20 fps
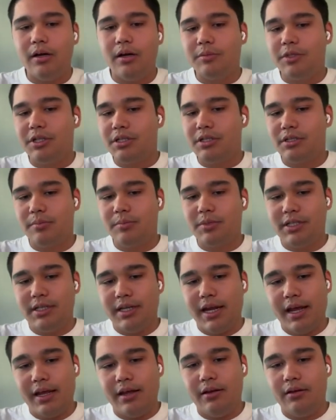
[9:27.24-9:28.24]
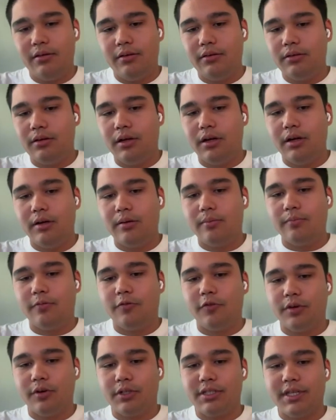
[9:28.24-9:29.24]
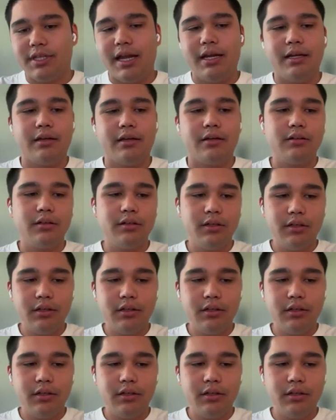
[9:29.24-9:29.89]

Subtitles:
just some state for setting